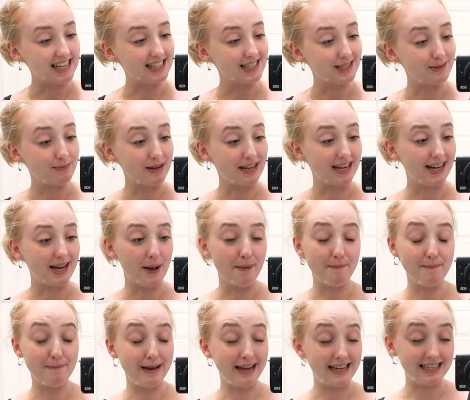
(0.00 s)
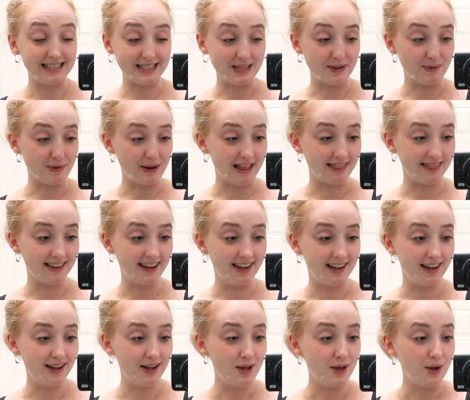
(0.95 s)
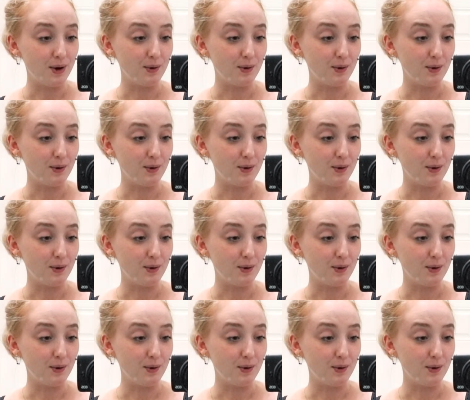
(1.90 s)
It's been amazing weather.